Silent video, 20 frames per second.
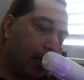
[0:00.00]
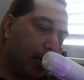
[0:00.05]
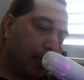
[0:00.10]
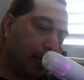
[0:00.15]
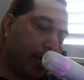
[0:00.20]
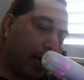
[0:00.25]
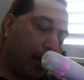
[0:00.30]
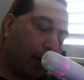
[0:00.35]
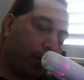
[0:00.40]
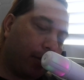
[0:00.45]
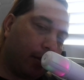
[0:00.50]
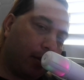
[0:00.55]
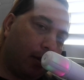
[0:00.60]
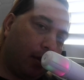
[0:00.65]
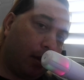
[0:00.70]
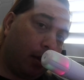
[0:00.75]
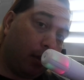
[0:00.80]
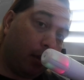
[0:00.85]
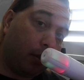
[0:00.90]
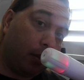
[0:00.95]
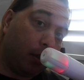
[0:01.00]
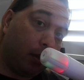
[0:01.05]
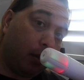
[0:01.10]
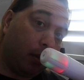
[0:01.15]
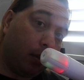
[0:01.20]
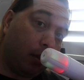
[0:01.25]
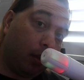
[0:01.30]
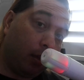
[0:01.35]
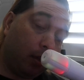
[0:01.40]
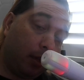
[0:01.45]
is that the
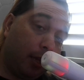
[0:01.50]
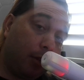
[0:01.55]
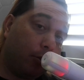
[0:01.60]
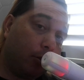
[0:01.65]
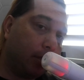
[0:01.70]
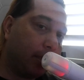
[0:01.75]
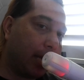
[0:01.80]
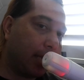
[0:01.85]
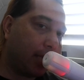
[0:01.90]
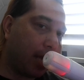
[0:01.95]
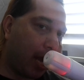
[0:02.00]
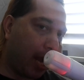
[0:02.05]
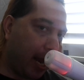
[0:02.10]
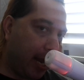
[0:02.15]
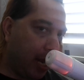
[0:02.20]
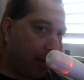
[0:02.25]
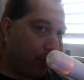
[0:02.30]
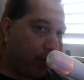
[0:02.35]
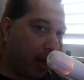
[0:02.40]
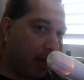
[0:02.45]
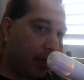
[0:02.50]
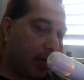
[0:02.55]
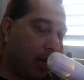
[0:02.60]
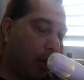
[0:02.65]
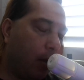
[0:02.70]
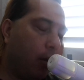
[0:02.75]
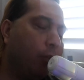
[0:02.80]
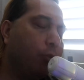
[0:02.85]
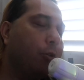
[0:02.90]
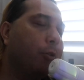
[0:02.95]
illegals that's hiding right
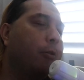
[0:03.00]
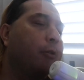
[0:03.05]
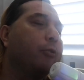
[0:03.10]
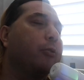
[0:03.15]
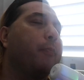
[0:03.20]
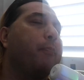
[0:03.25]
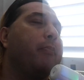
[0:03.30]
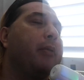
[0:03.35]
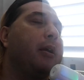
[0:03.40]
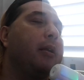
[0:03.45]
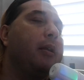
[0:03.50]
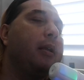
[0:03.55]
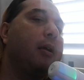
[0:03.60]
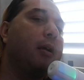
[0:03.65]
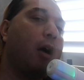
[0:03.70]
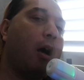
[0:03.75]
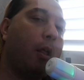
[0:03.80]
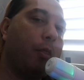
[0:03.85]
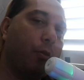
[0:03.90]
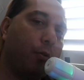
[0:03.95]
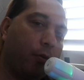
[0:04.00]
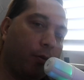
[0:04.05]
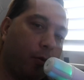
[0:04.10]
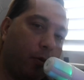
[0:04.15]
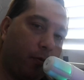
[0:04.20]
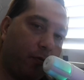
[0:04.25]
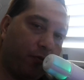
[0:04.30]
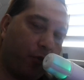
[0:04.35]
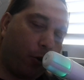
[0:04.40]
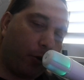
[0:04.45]
now, they're depending on their
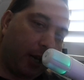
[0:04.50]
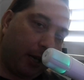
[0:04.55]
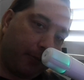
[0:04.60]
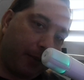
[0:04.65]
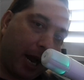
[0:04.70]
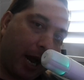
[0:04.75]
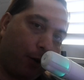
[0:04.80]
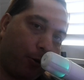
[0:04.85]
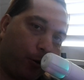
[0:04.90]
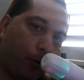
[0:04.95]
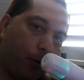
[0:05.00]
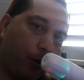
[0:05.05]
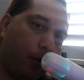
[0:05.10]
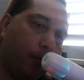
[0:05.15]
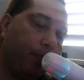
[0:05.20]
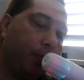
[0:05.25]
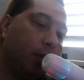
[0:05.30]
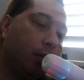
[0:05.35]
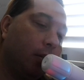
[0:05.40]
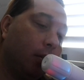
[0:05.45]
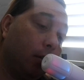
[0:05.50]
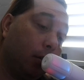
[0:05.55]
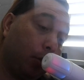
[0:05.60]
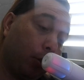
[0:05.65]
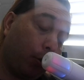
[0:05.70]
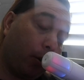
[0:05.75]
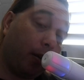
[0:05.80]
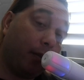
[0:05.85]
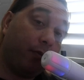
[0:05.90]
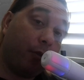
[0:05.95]
voting power
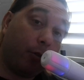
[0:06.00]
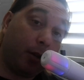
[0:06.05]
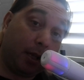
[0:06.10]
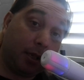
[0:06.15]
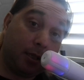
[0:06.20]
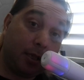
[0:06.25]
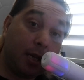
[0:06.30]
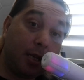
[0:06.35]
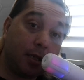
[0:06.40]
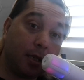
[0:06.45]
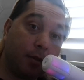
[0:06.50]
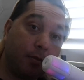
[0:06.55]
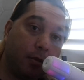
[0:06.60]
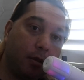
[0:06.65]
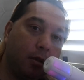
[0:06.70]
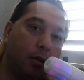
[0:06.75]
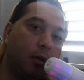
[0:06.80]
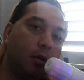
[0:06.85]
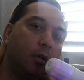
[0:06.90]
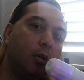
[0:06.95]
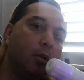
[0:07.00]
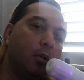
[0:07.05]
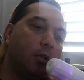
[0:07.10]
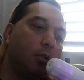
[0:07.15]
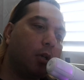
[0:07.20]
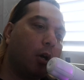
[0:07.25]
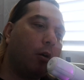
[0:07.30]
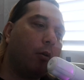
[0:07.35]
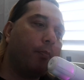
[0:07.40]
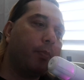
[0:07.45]
during voting season.
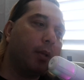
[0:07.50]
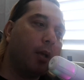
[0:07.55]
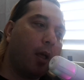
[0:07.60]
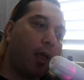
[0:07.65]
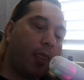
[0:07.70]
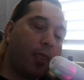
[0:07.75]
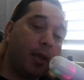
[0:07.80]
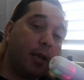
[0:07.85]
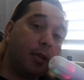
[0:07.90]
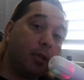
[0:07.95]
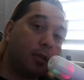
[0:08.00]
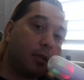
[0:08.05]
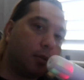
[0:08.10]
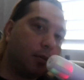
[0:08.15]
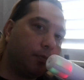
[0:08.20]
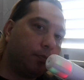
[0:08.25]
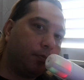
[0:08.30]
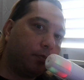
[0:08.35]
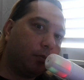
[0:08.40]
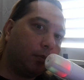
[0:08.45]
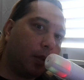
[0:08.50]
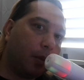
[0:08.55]
So these